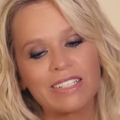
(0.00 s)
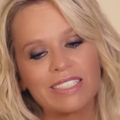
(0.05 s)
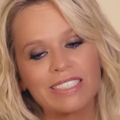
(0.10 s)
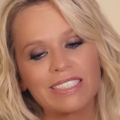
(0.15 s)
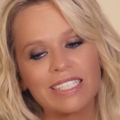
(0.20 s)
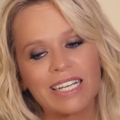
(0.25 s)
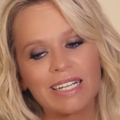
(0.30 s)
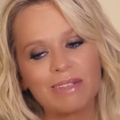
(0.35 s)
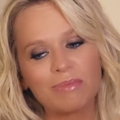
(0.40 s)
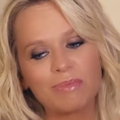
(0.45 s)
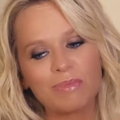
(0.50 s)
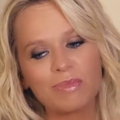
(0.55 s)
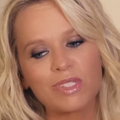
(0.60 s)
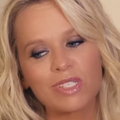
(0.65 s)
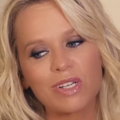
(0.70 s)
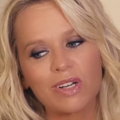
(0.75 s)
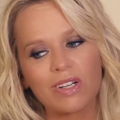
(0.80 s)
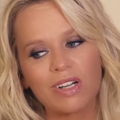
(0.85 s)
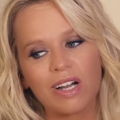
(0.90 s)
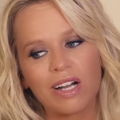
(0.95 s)
And
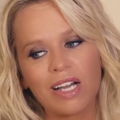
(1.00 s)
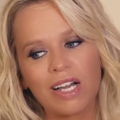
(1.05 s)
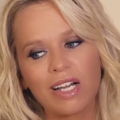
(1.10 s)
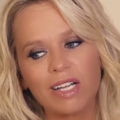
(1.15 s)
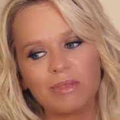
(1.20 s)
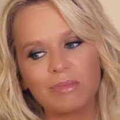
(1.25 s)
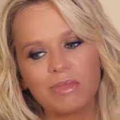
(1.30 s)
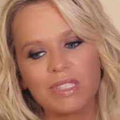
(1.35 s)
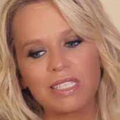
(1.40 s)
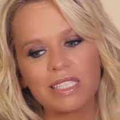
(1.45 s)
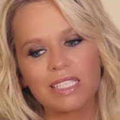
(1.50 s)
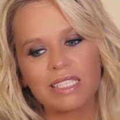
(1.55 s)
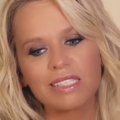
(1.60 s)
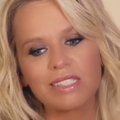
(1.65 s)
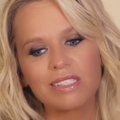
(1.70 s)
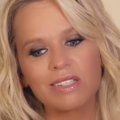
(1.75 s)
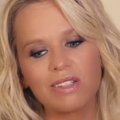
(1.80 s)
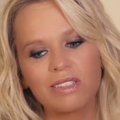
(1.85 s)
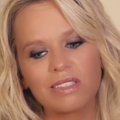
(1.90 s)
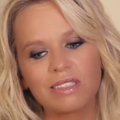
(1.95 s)
so I hope that
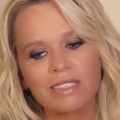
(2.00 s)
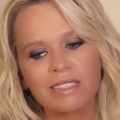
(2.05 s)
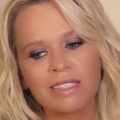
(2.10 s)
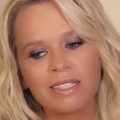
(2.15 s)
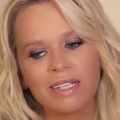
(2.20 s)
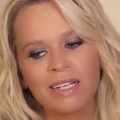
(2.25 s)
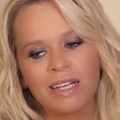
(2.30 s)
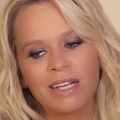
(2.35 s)
this song,